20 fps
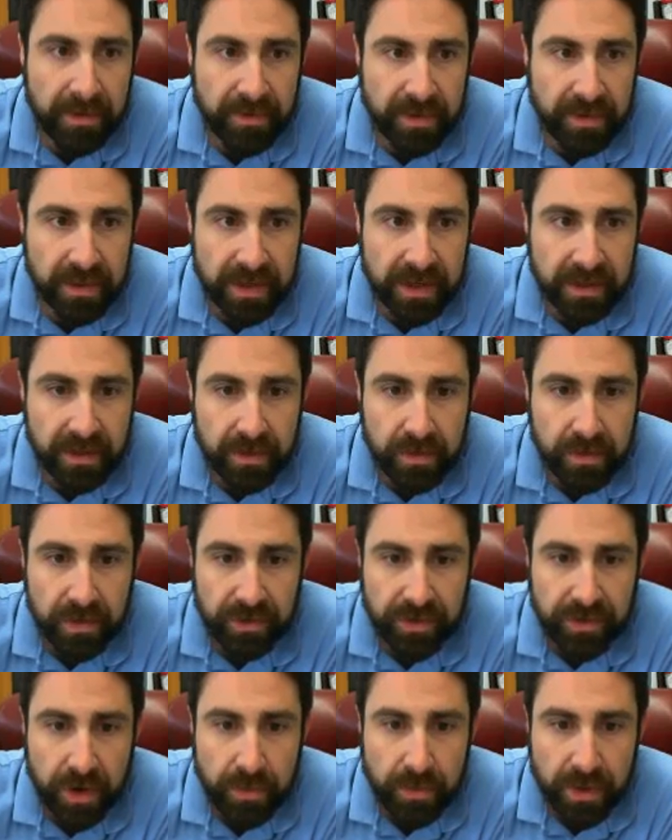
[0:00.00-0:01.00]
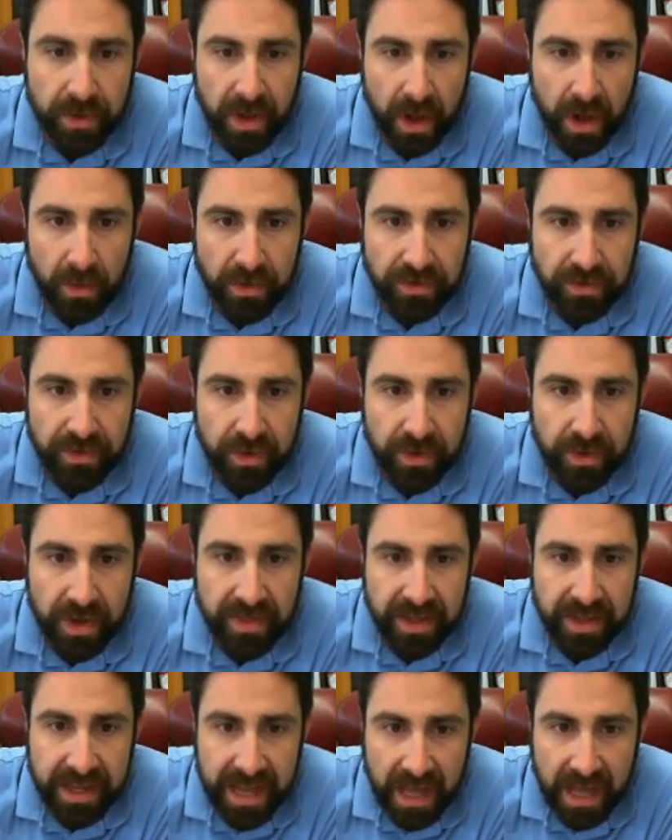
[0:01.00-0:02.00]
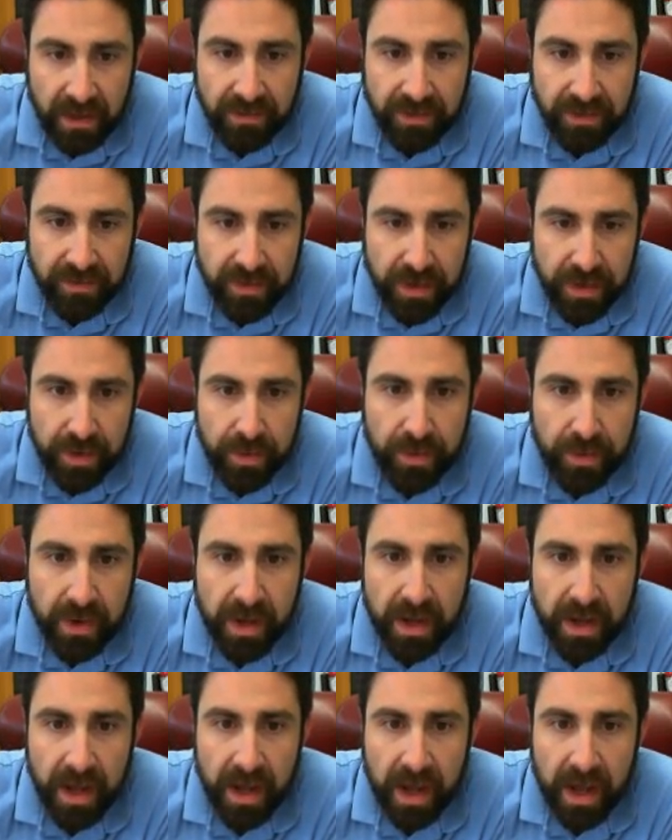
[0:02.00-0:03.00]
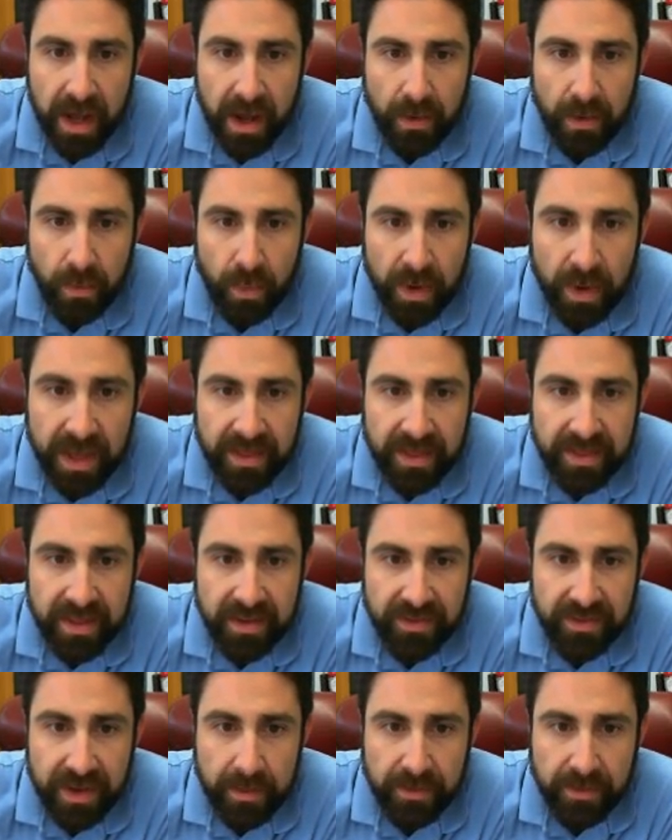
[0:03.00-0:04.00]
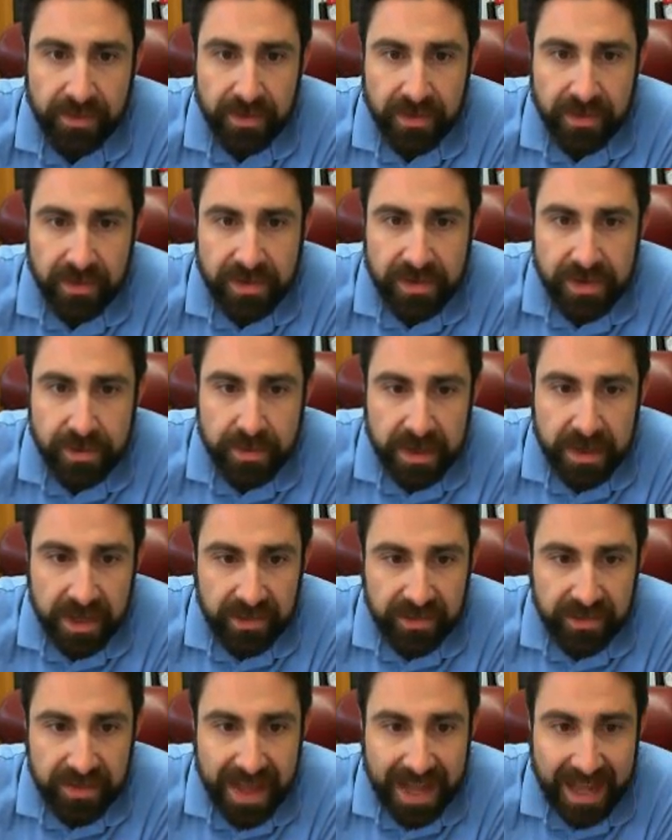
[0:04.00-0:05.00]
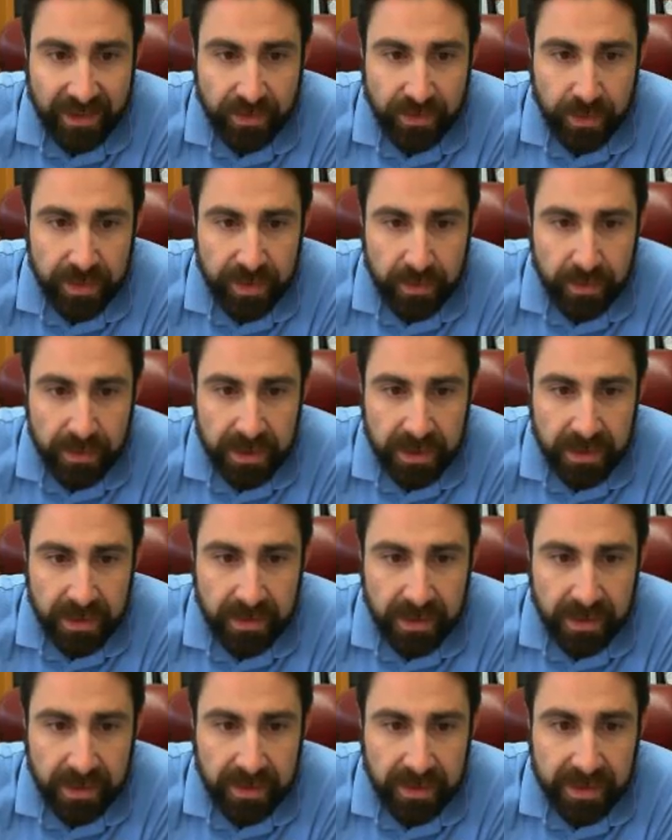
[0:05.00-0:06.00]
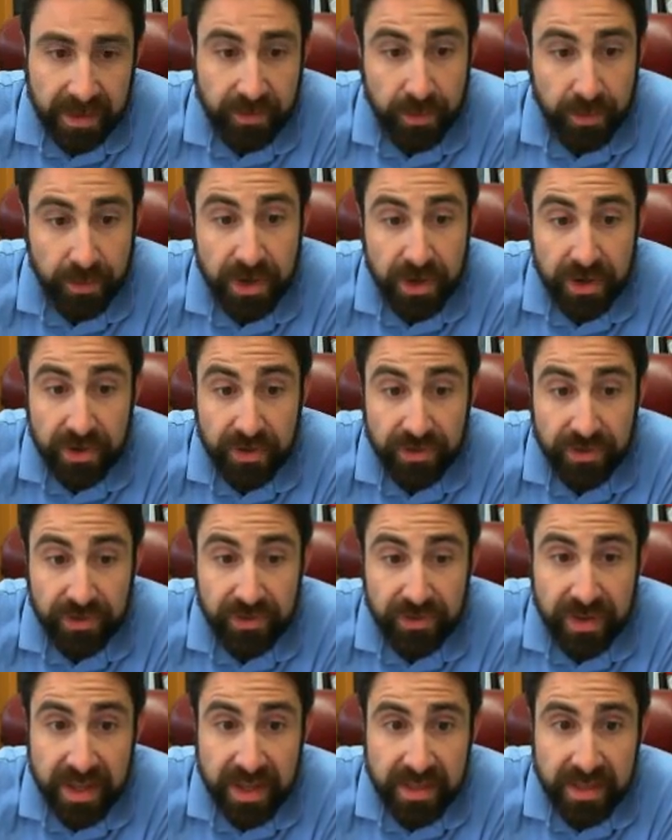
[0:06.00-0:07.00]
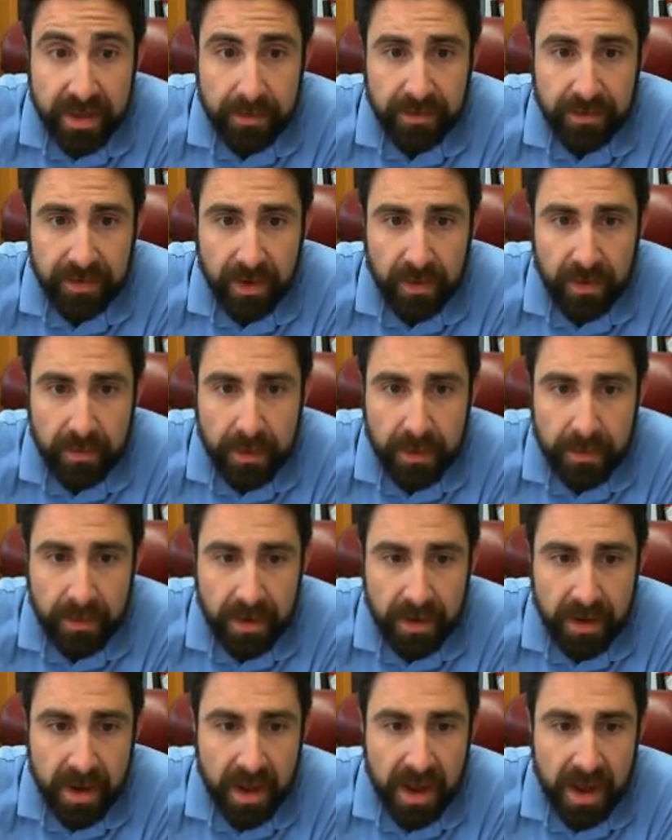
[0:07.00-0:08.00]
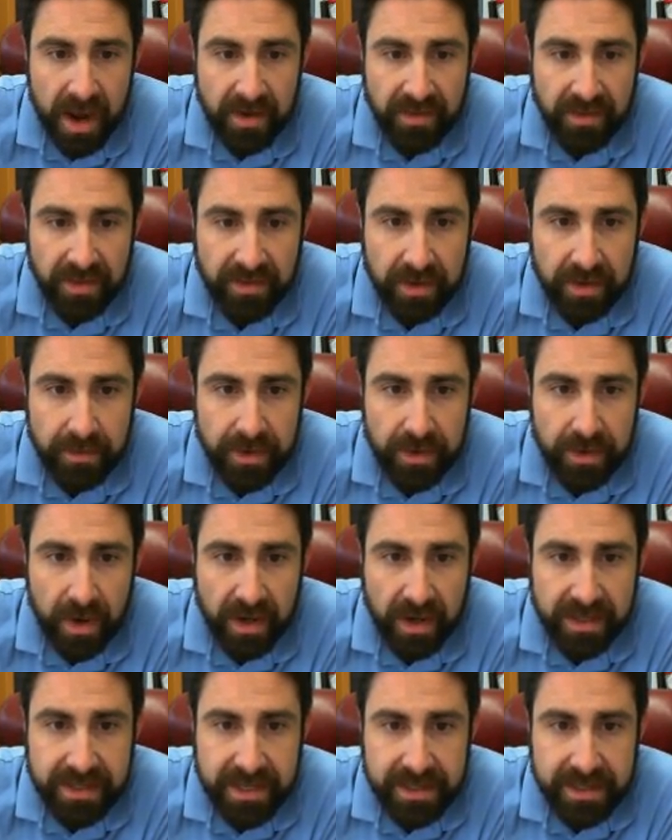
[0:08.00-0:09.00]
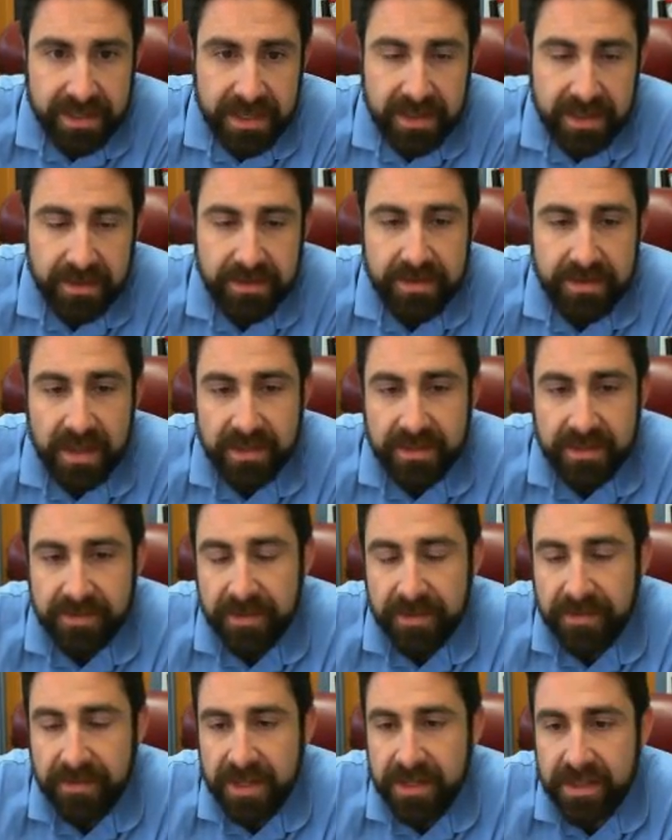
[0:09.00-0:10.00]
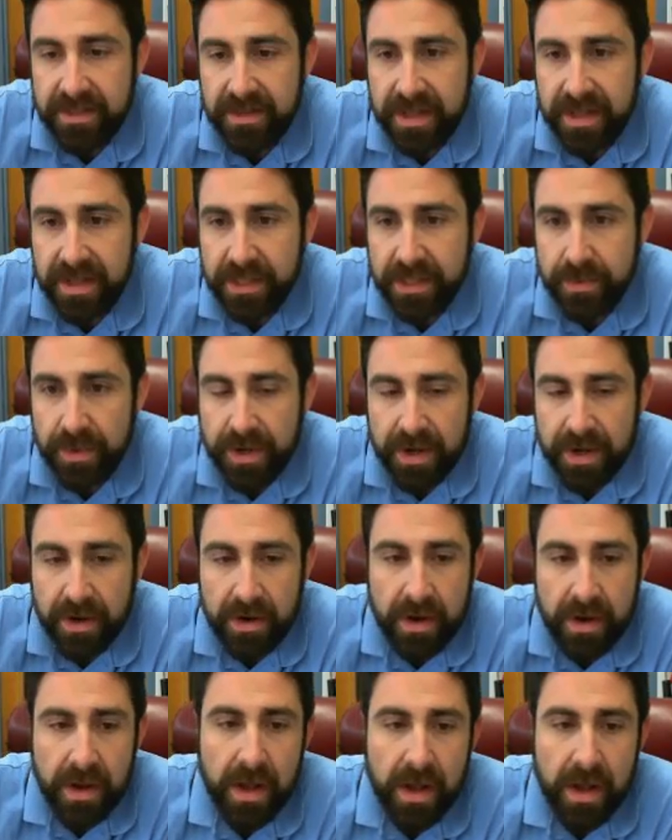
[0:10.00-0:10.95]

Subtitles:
if you look at the course home, you'll always know in the calendar view when the assignments are due, because that's when they'll be that's where you'll see them. So remember, everything's going to be due August 18th, 2015, so that's where your